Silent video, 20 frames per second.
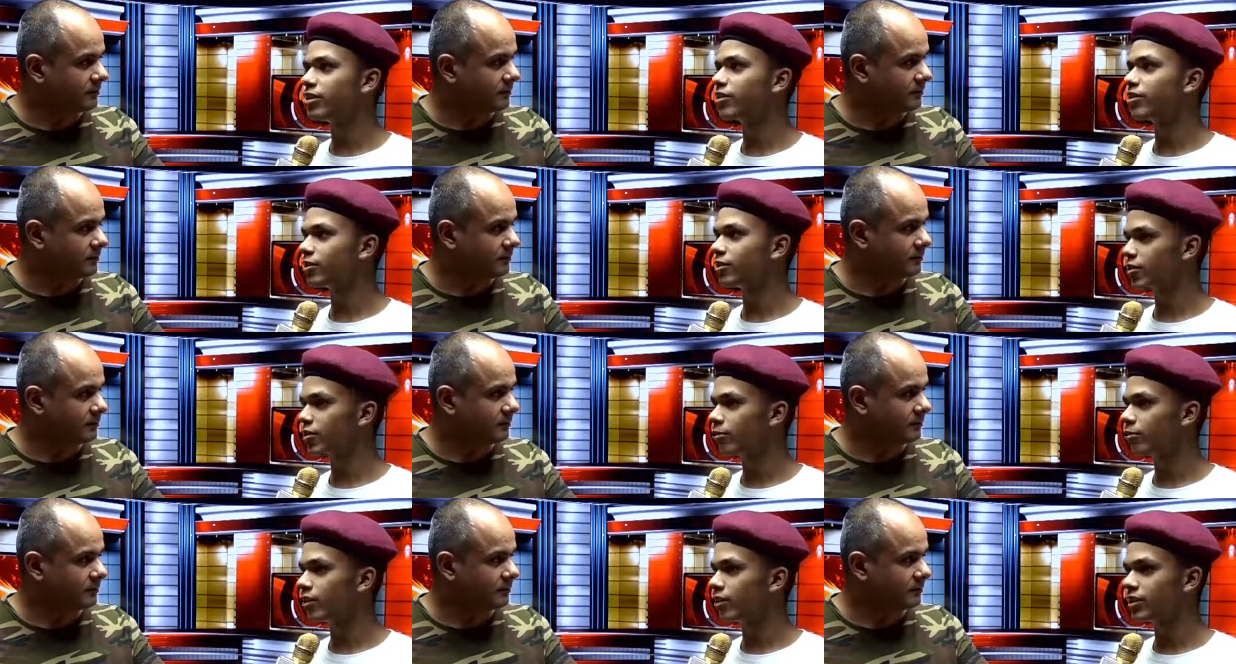
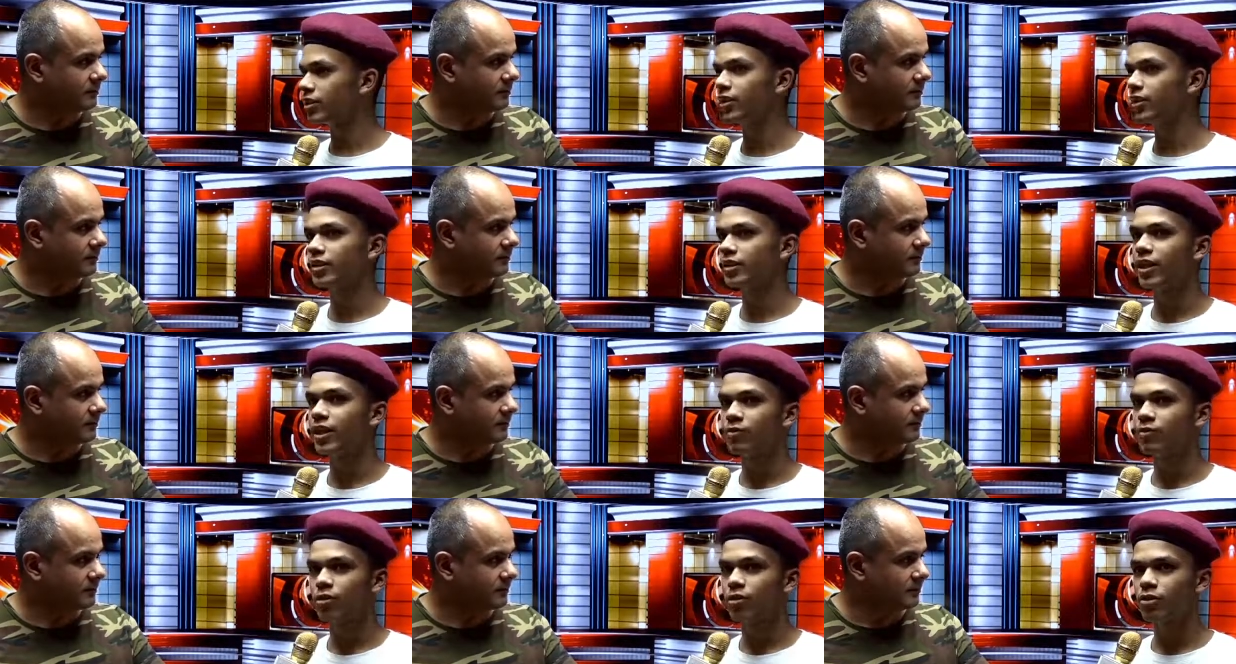Speaker 1: only that we
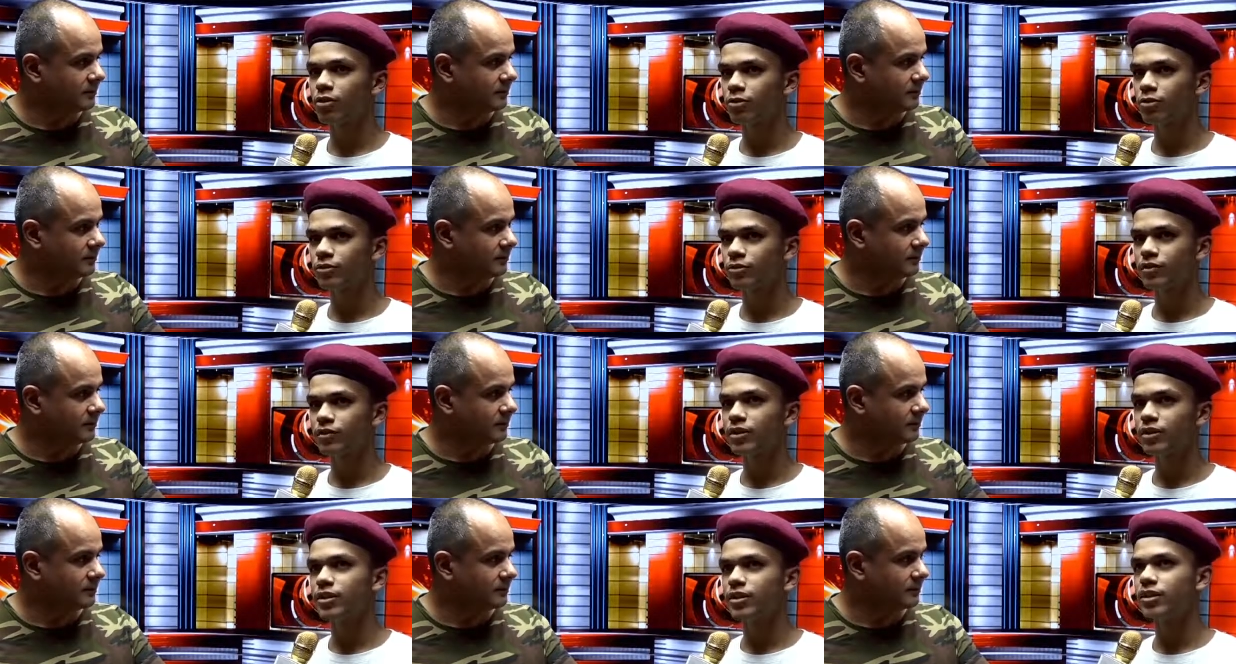also feel
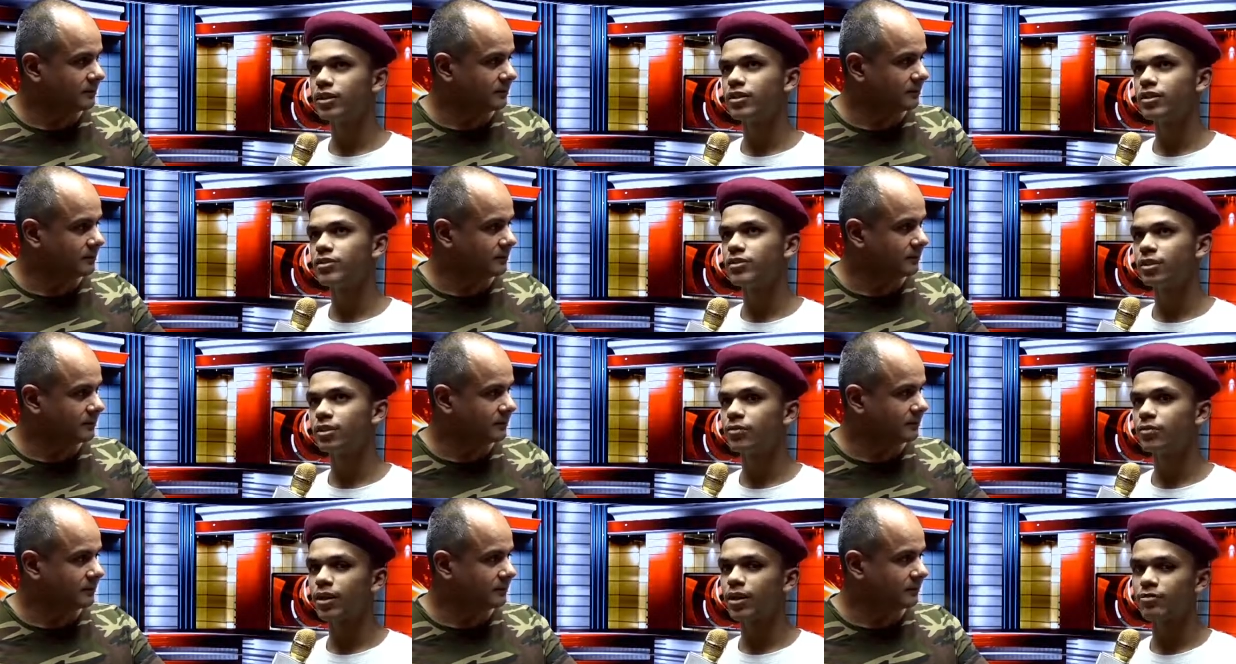
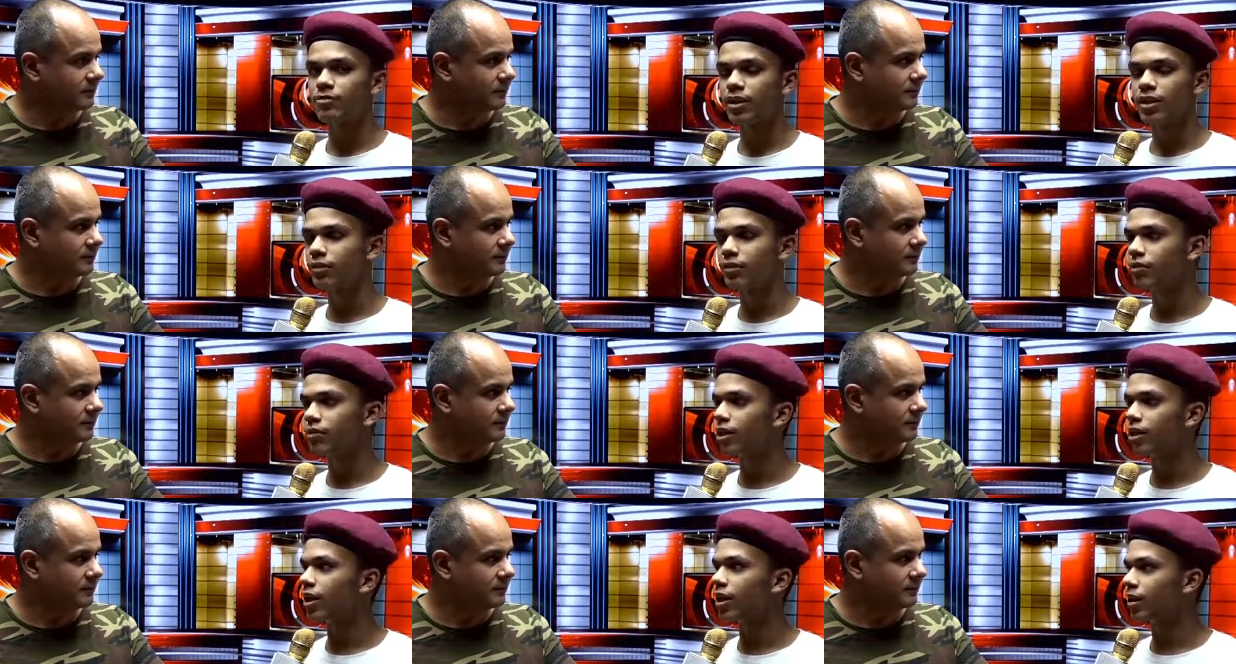sometimes that we are
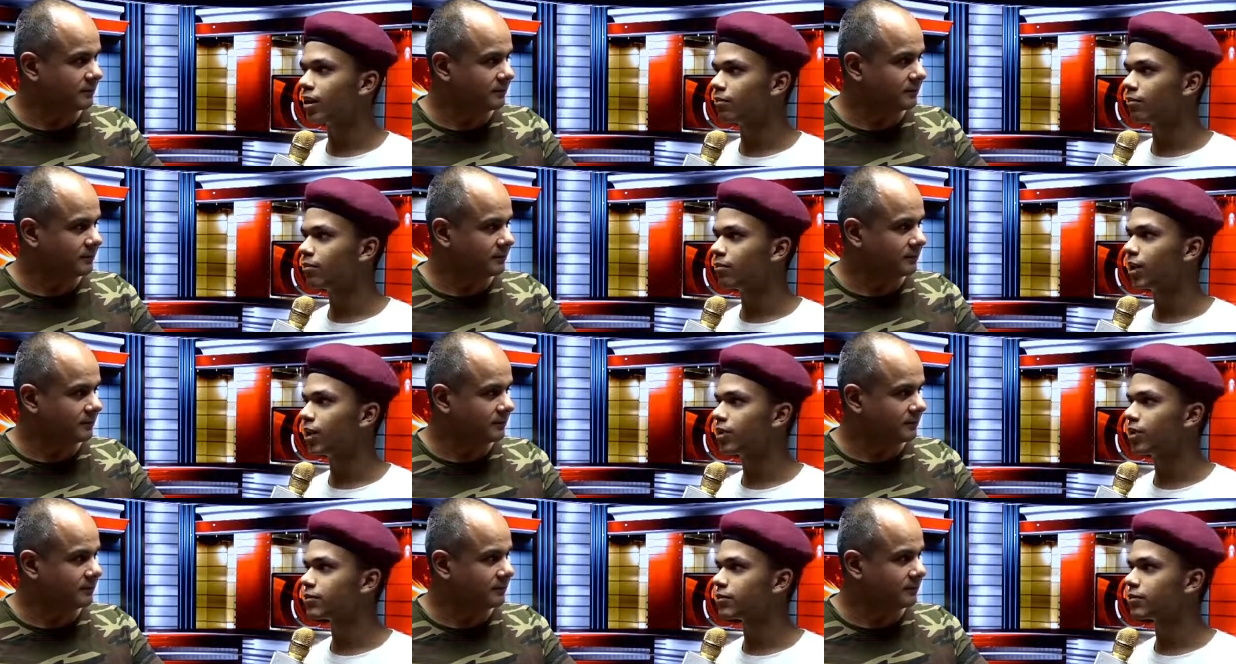army brats.